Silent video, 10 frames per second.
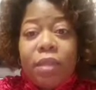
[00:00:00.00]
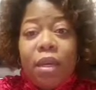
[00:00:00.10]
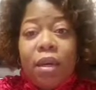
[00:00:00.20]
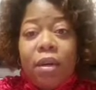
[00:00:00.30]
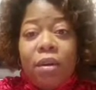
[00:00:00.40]

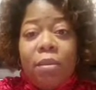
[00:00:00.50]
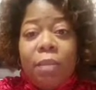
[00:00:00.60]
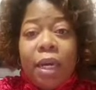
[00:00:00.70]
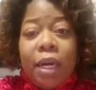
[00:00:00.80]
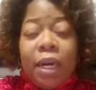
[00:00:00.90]
oh
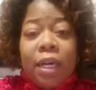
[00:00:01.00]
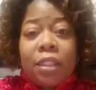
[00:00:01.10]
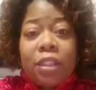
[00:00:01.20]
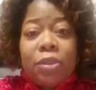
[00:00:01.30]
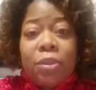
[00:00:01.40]
my
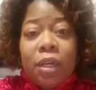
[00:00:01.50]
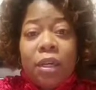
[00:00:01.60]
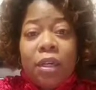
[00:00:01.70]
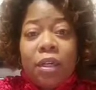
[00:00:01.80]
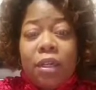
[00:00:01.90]
gosh,
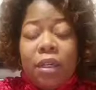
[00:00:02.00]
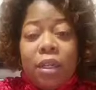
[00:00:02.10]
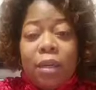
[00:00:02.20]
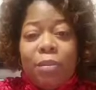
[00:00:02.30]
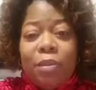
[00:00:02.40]

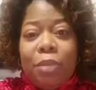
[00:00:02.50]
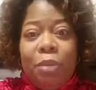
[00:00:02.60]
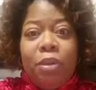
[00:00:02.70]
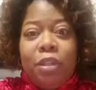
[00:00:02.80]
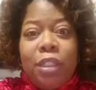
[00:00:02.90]

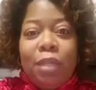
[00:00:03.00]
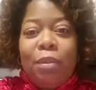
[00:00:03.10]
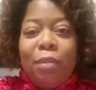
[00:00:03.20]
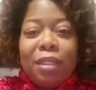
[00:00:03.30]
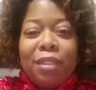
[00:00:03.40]
people are sending me
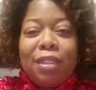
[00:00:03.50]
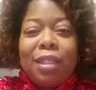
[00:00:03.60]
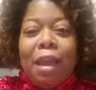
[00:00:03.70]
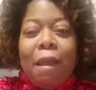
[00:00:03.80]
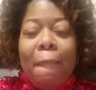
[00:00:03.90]
messages.
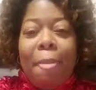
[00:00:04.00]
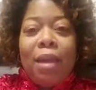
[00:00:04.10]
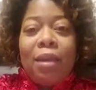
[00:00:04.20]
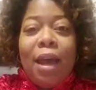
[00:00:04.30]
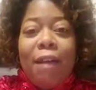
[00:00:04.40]

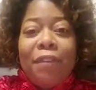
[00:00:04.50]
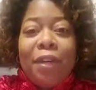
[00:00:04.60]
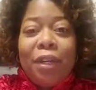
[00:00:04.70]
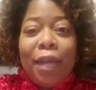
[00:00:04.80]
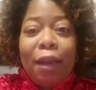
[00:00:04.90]
Not
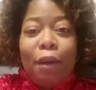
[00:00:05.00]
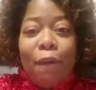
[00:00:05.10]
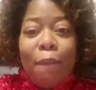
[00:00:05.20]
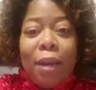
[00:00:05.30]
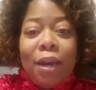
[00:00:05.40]
feel like,
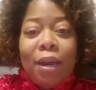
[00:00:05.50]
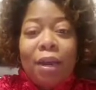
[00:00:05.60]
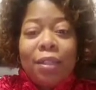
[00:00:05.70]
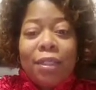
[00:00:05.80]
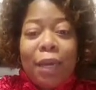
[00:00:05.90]
oh my
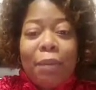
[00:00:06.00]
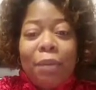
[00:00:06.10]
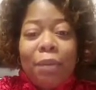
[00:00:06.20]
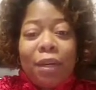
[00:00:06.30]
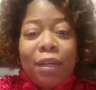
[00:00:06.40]
gosh, like
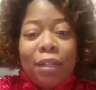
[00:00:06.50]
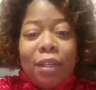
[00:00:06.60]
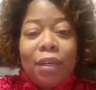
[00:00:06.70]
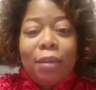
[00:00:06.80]
people are going to think I'm